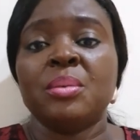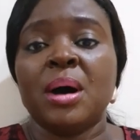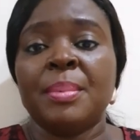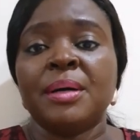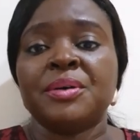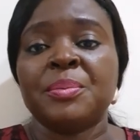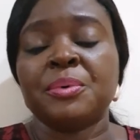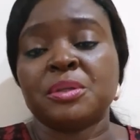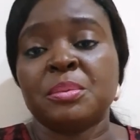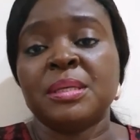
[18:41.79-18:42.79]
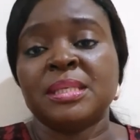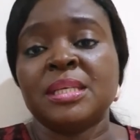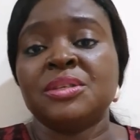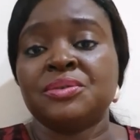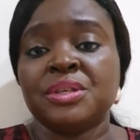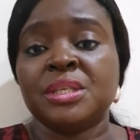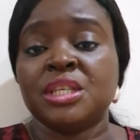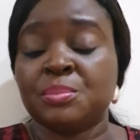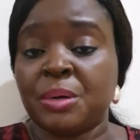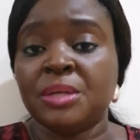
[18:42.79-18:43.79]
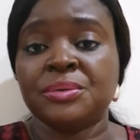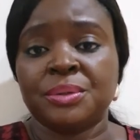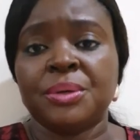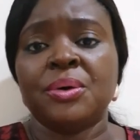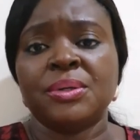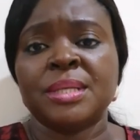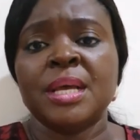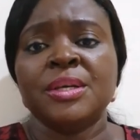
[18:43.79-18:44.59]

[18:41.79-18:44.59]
about reproducibility in research prior to the course.